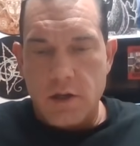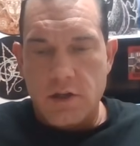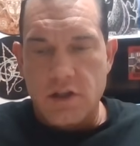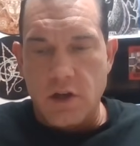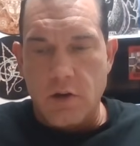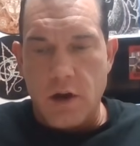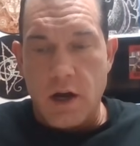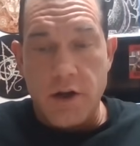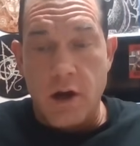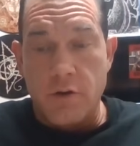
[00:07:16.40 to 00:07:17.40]
So
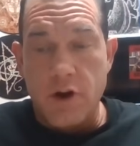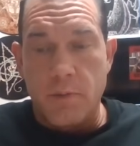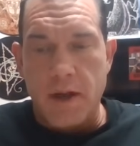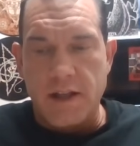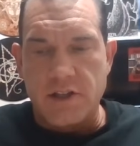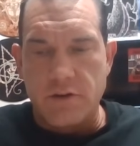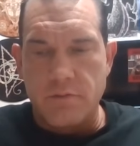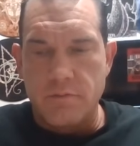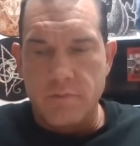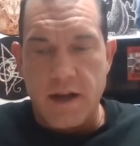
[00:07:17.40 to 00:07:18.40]
uh, no, no to.
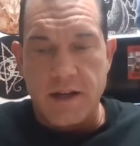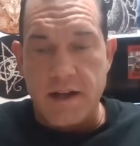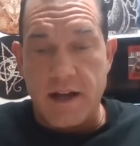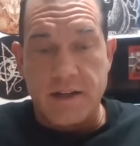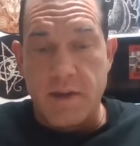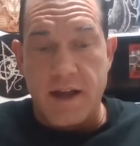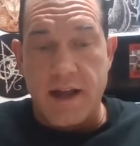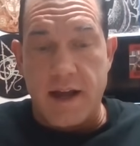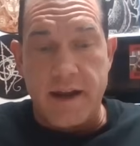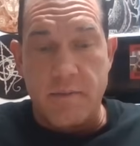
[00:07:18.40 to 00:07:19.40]
not not to my
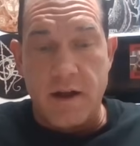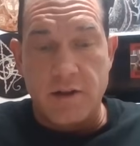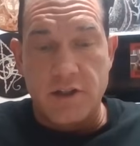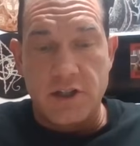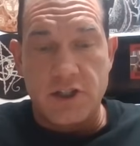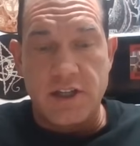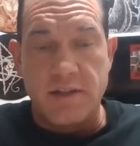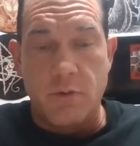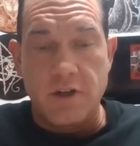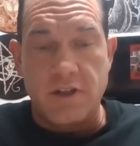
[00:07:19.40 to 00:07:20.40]
goddamn knowledge. Unless
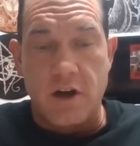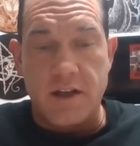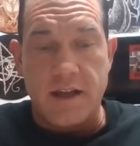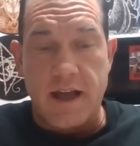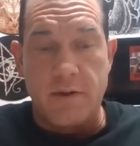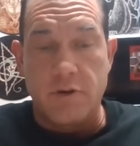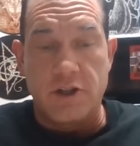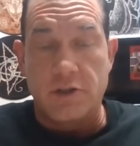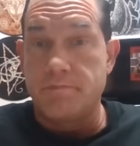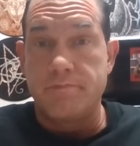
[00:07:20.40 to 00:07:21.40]
Chasey Boy's talking to the guy,
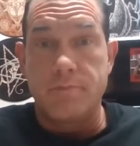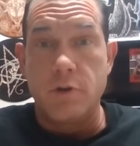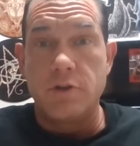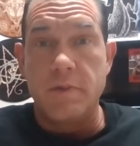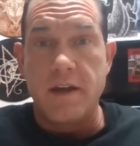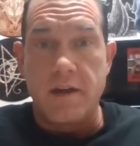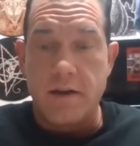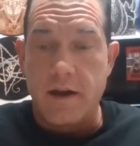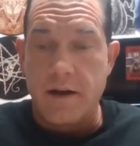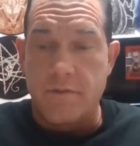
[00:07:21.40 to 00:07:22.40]
which news to me,
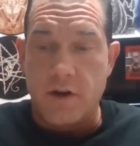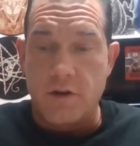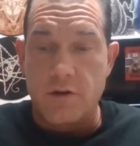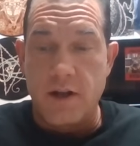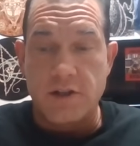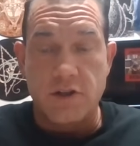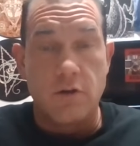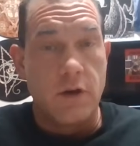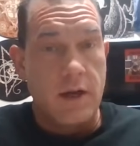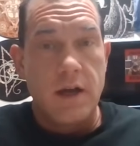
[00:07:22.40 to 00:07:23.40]
I never fucking heard that.
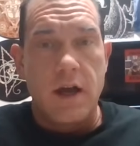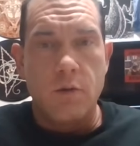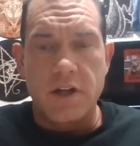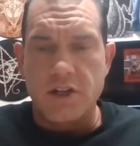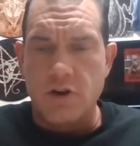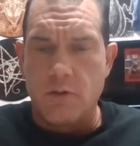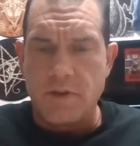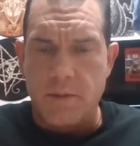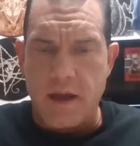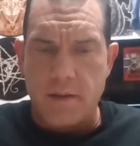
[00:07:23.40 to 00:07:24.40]
So I want to get your
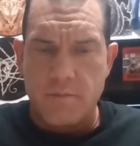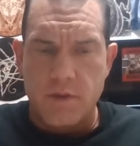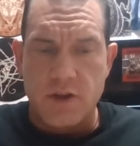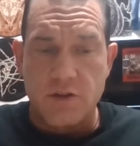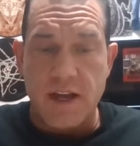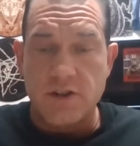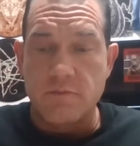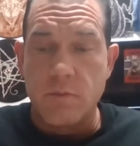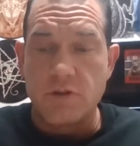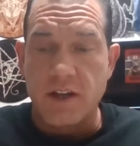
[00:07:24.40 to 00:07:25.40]
hopes on that. So the answer
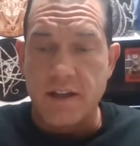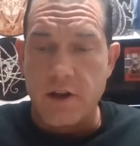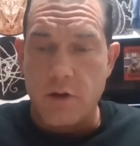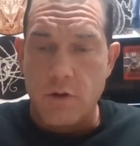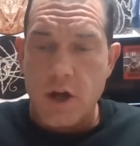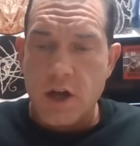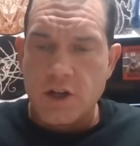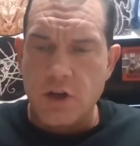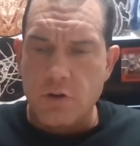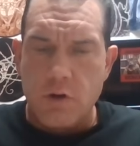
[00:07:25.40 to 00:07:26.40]
is most likely no.
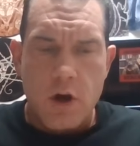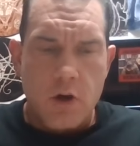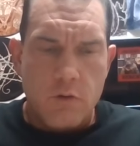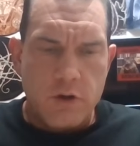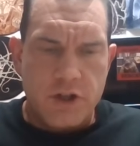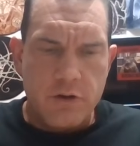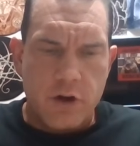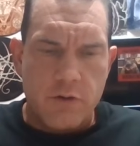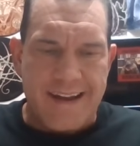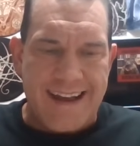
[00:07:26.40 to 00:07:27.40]
Two, would you
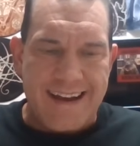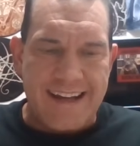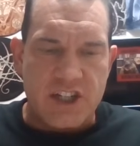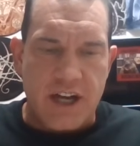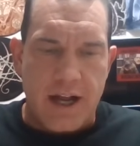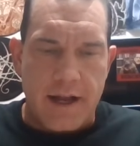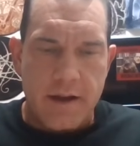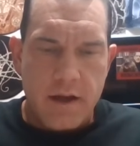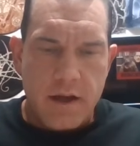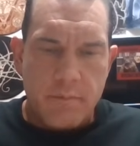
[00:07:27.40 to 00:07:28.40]
agree that
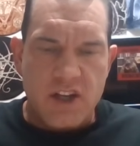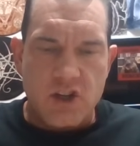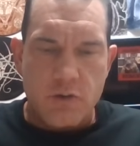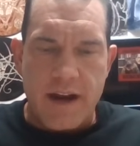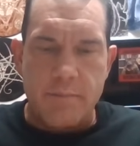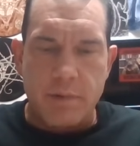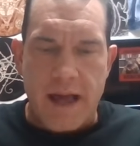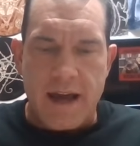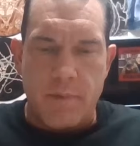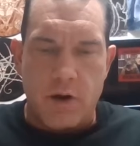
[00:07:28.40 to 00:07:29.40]
Ihsahn betrayed
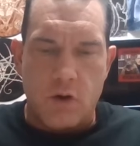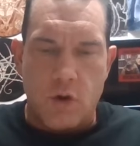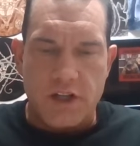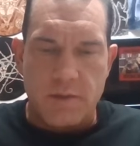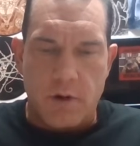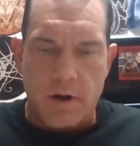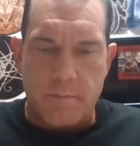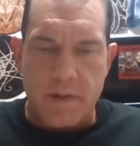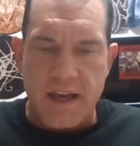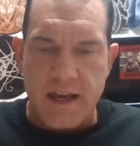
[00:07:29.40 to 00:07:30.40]
black metal? Question mark.
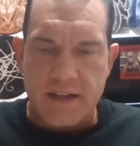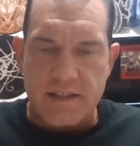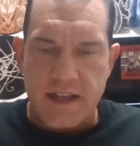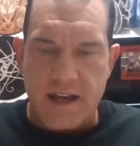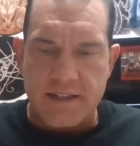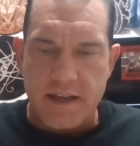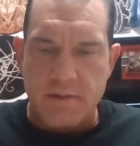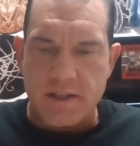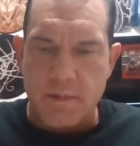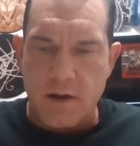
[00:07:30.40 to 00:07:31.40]
P.S. Last name
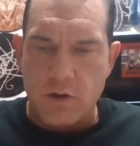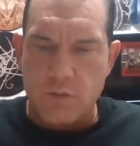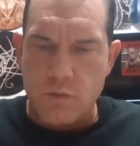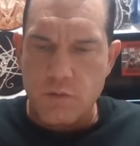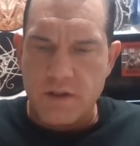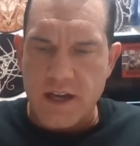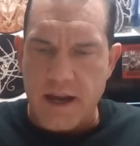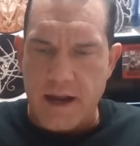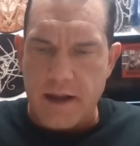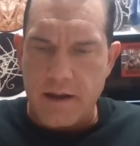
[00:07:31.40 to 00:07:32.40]
spelled Route.
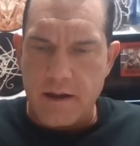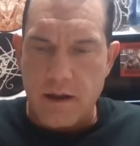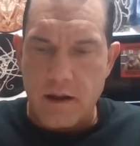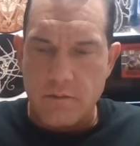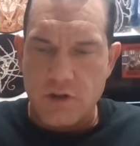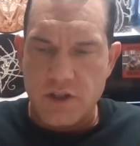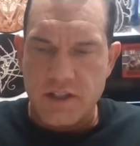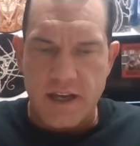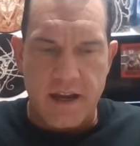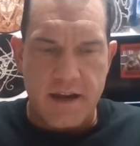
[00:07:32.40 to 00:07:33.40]
Uh,
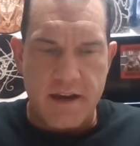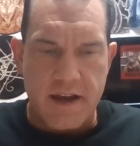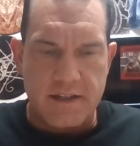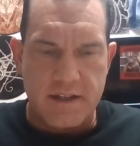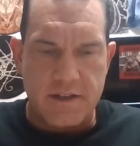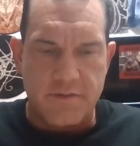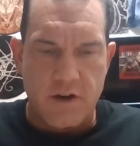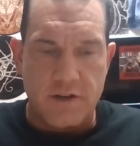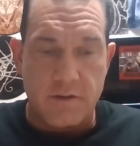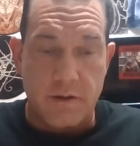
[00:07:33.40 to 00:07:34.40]
just saying, and yes, it is
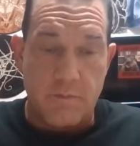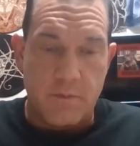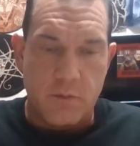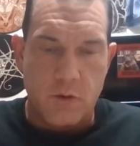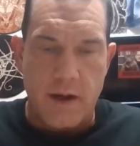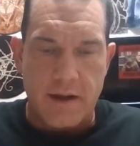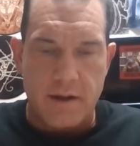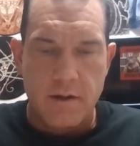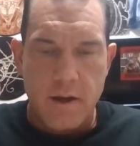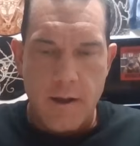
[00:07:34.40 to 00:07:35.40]
French. I'm from Quebec.
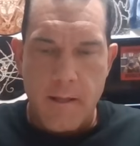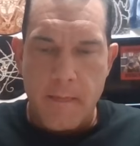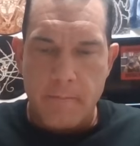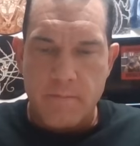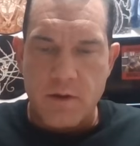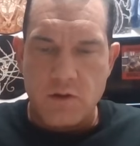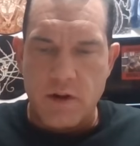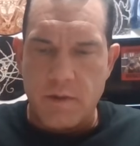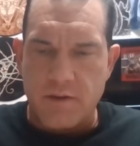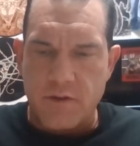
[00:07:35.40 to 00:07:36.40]
So I was
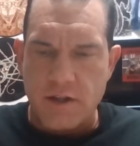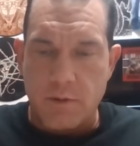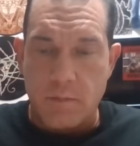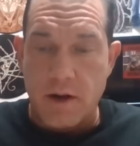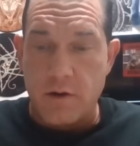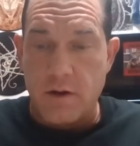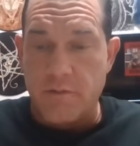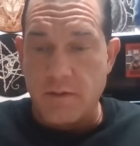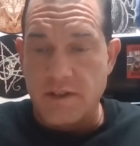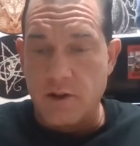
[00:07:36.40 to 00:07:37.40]
right about the French part, but I don't know
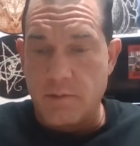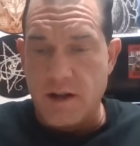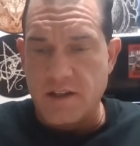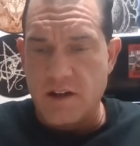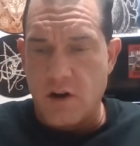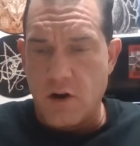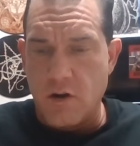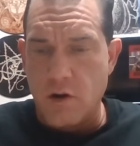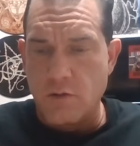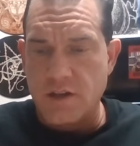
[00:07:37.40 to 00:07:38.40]
if I'm still pronouncing it
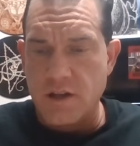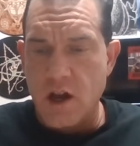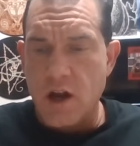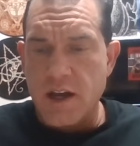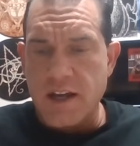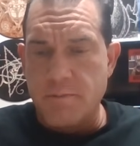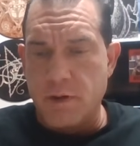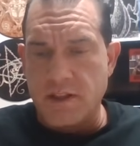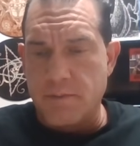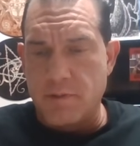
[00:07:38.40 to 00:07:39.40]
R O he
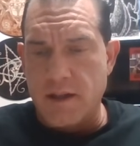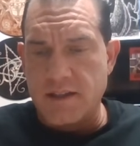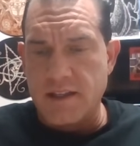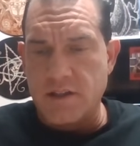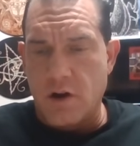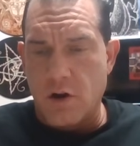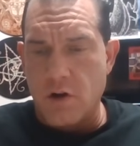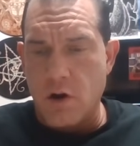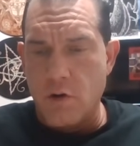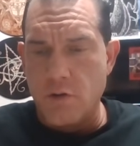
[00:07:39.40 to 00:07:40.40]
puts in a parentheses
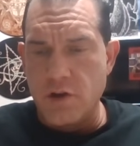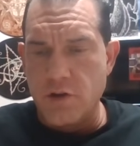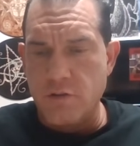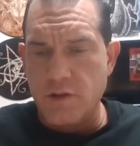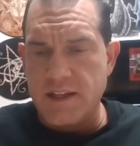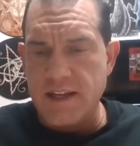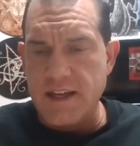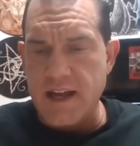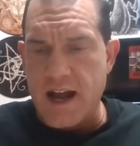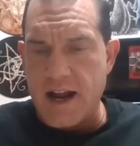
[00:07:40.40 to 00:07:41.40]
R O U
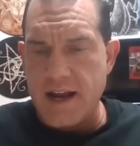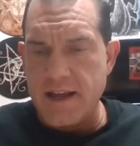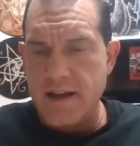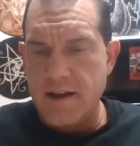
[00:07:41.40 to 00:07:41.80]
T I